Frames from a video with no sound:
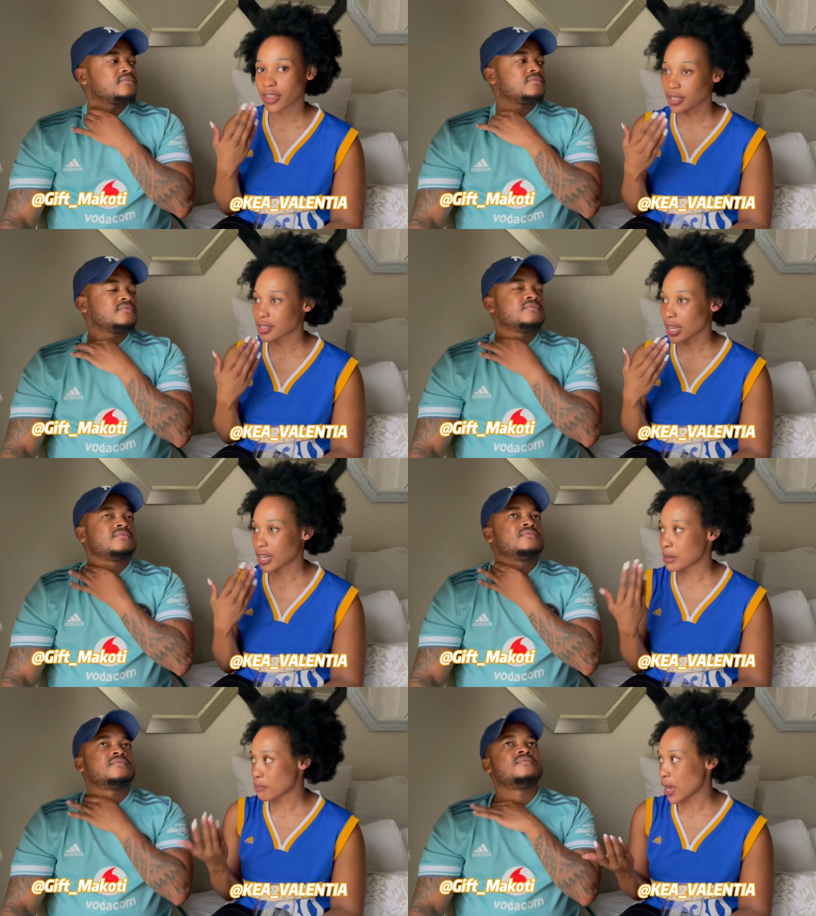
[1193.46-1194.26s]
Speaker 1: things that he
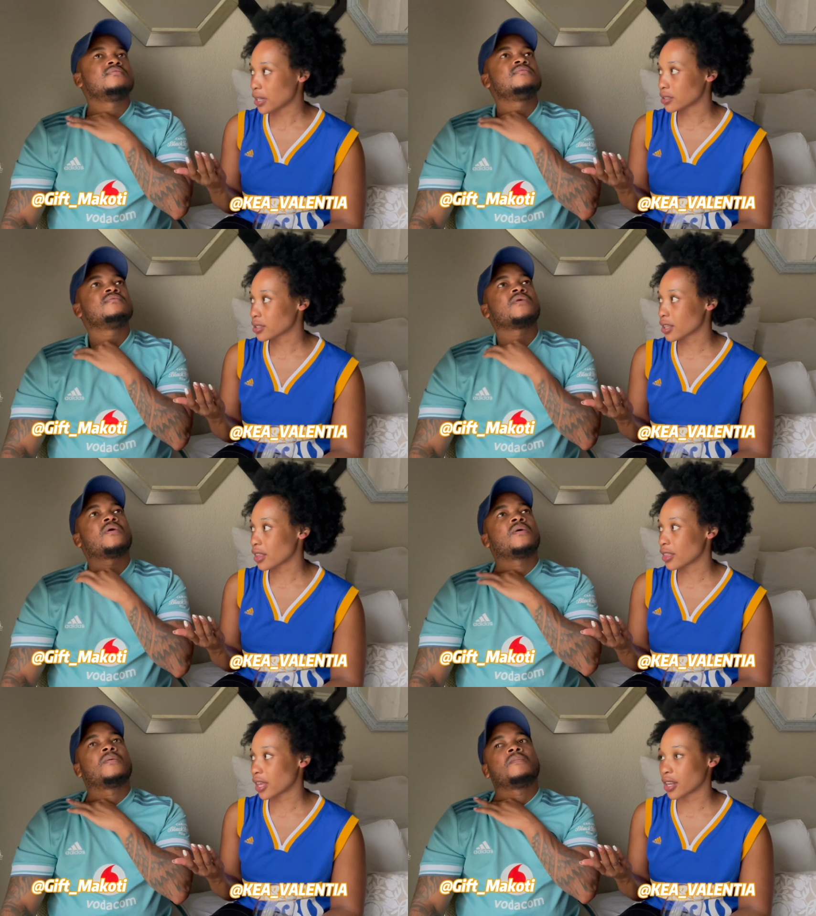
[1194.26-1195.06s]
meant, yeah.
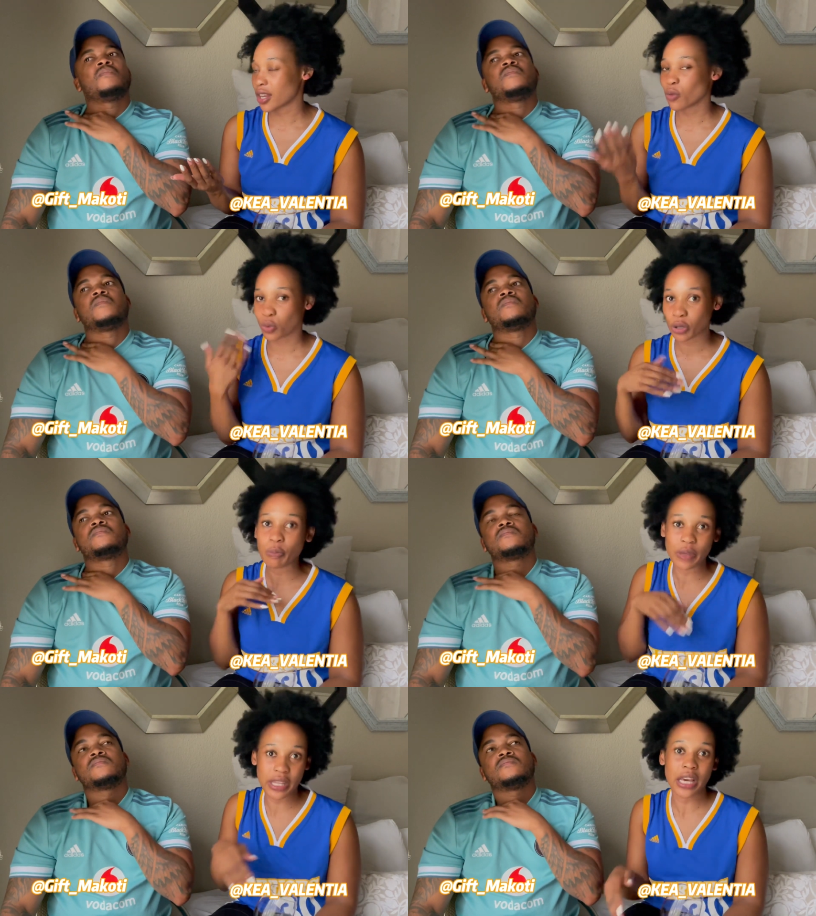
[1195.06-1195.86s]
then he would be
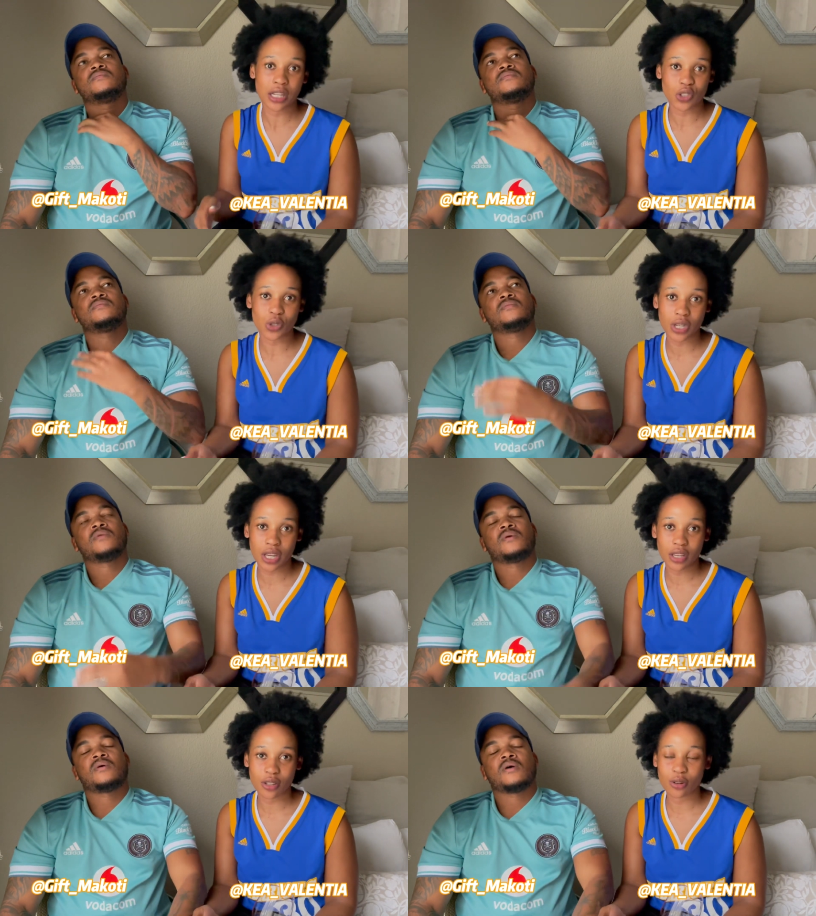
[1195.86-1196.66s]
here today,
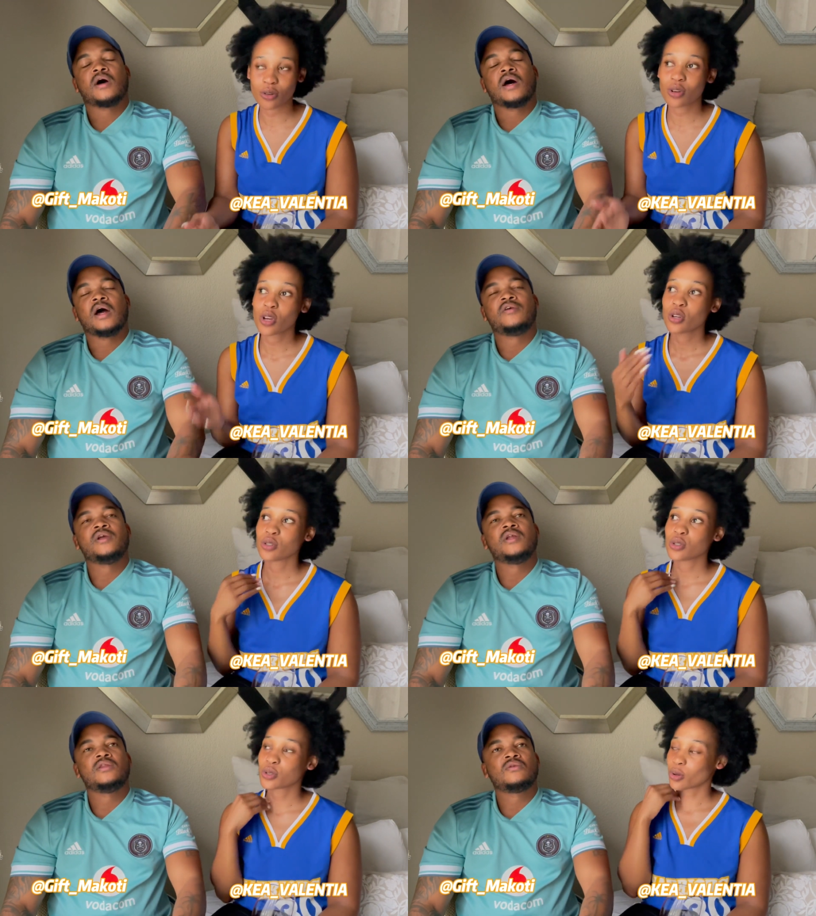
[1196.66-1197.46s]
yeah. you know? I
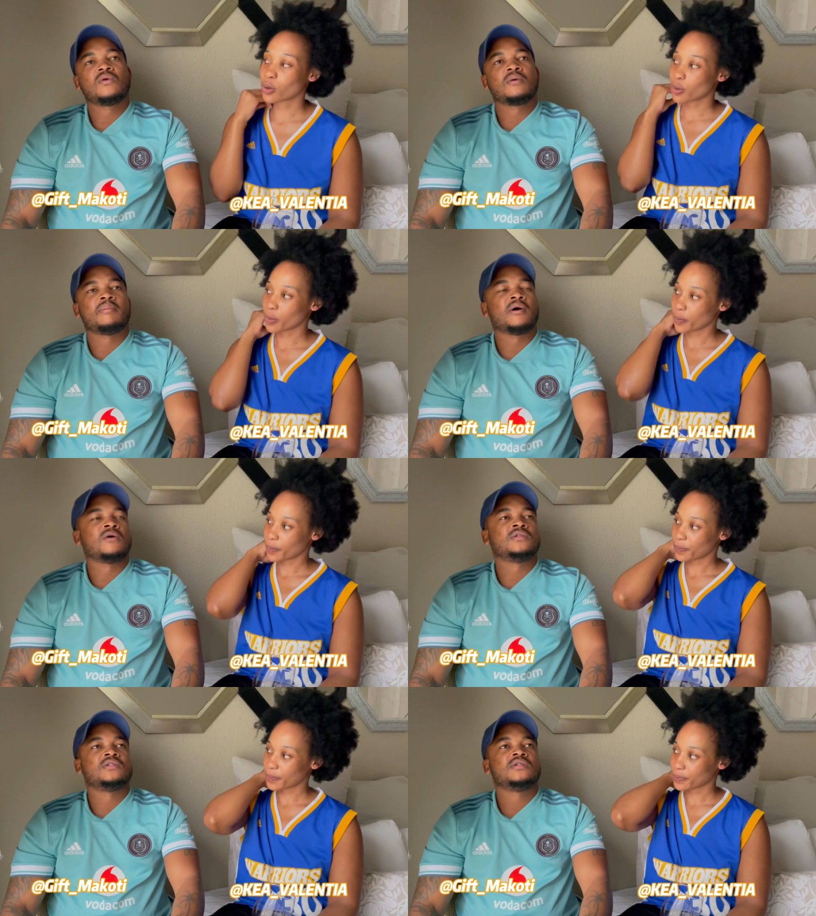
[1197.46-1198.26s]
really so, thought
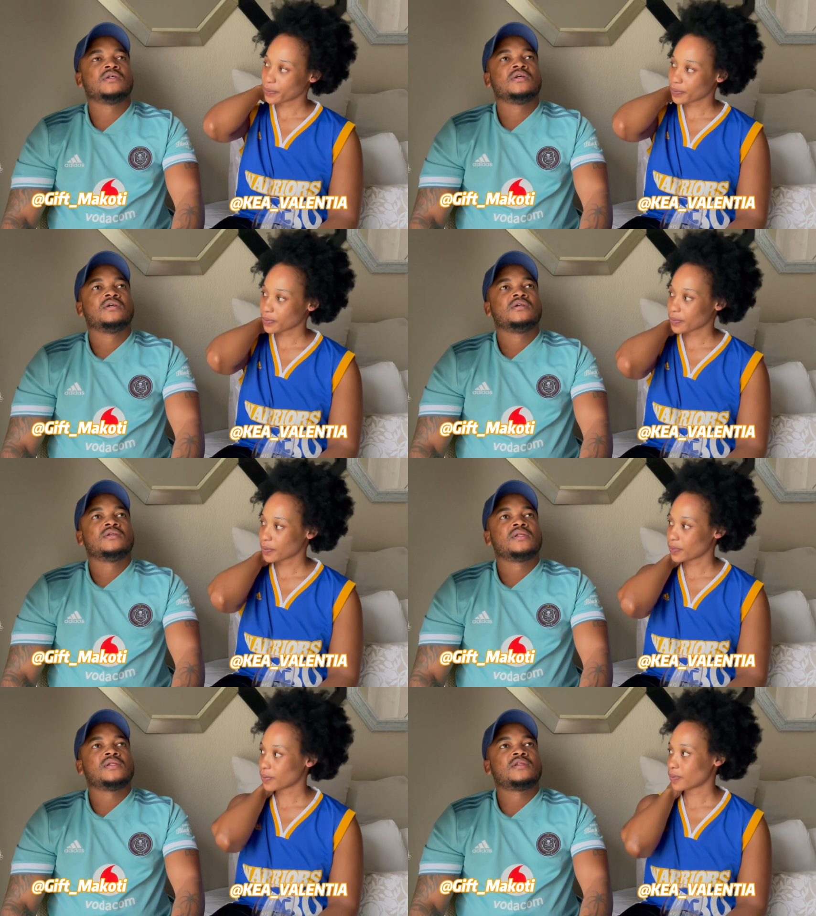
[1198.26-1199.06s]
about
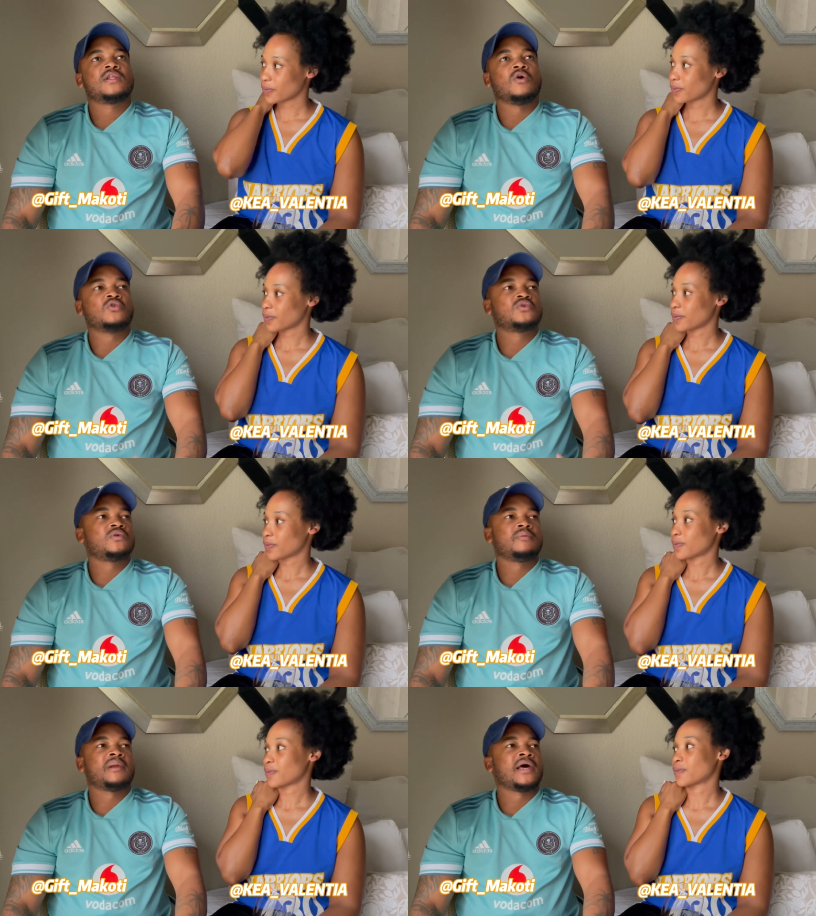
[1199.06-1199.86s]
Speaker 2: also
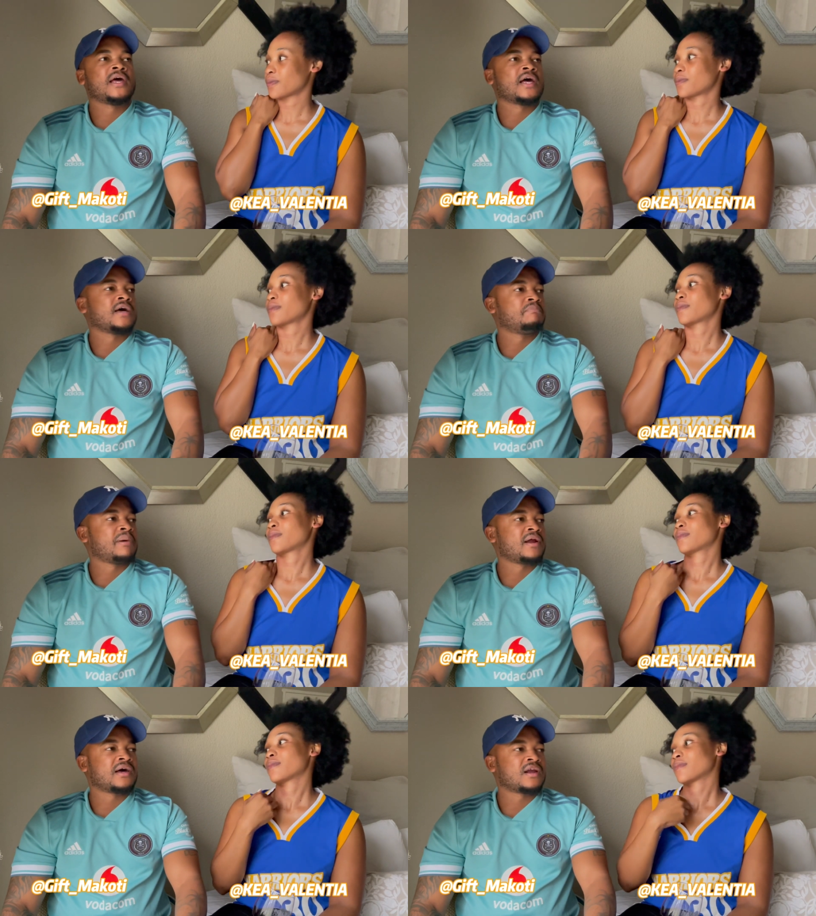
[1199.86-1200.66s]
replying that
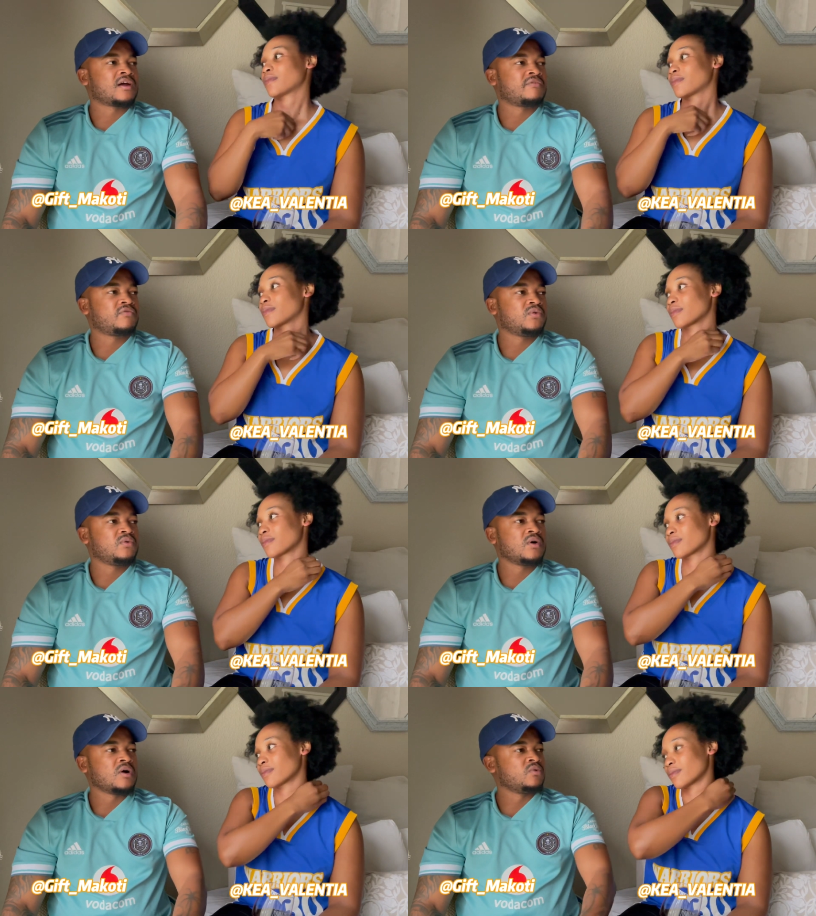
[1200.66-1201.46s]
paragraph. You know
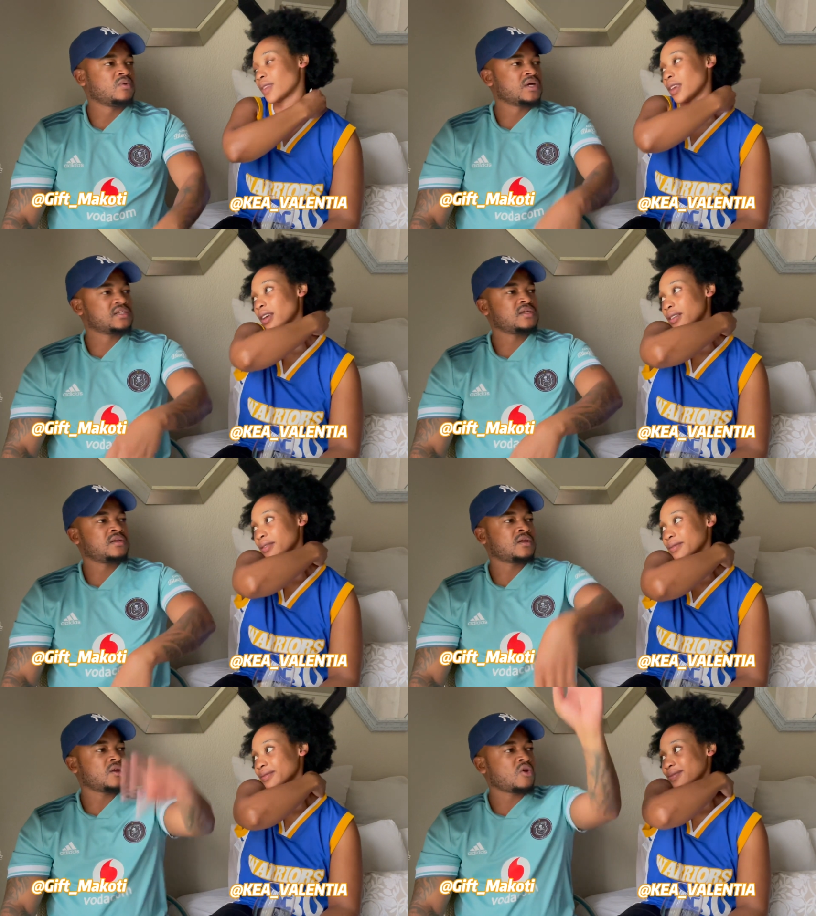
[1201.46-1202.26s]
how you guys yeah. send a
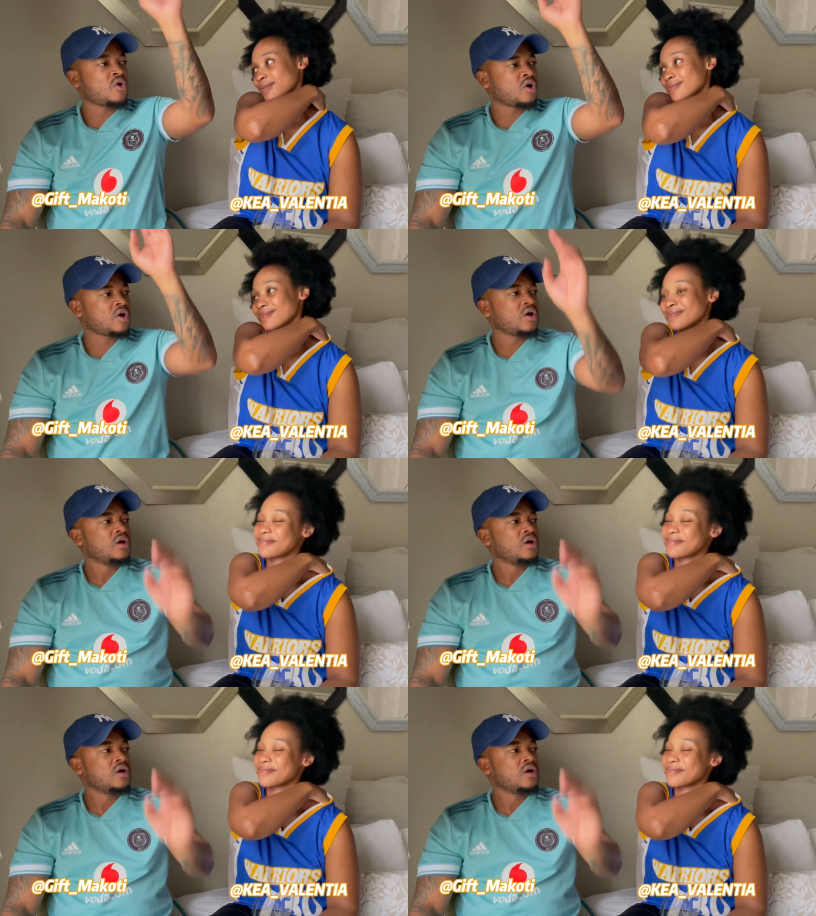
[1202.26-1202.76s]
long